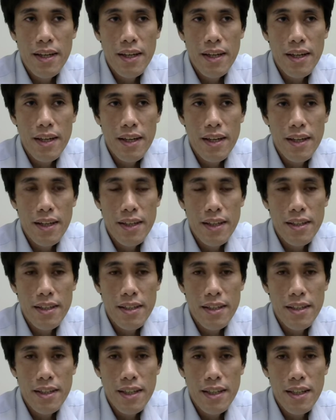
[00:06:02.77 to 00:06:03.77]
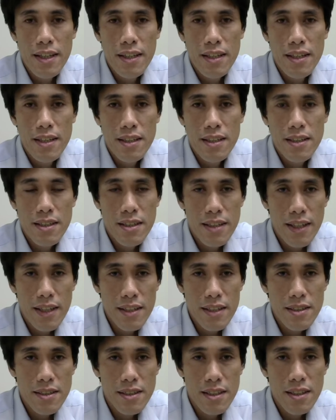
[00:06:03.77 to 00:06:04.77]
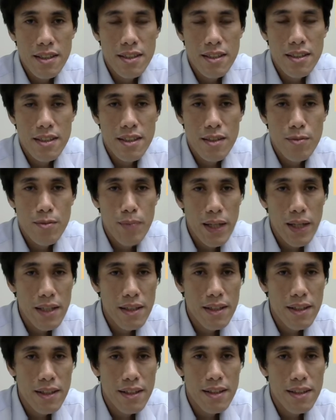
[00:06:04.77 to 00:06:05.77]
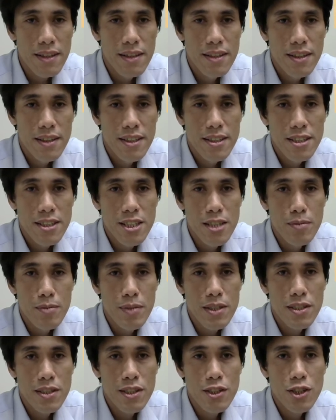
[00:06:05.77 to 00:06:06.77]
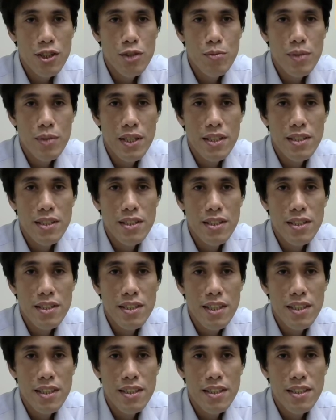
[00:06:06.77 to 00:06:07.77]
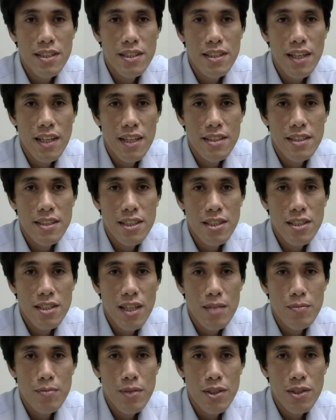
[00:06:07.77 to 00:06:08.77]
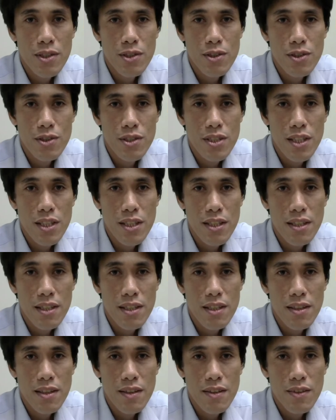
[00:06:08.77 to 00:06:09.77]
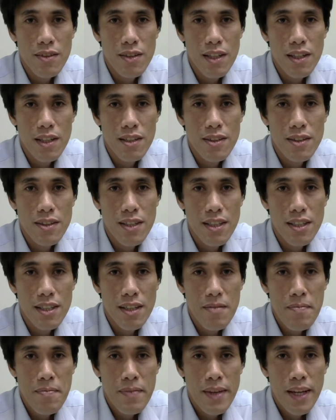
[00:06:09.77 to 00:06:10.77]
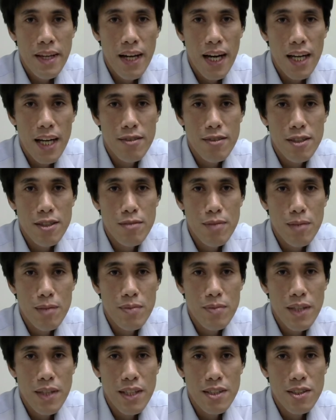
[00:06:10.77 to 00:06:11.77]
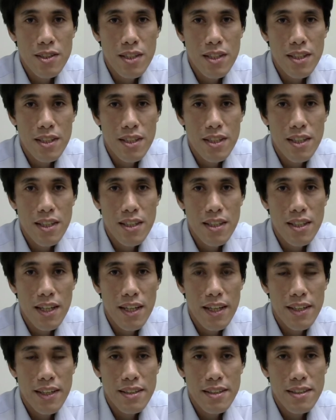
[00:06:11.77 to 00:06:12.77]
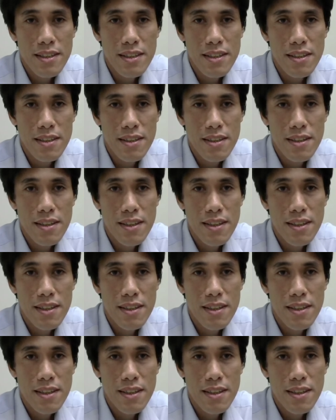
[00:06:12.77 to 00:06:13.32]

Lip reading: And in the next day, in the Monday, she messaged me and she said, "I just happy to say, to tell you that I was baptized in the 19th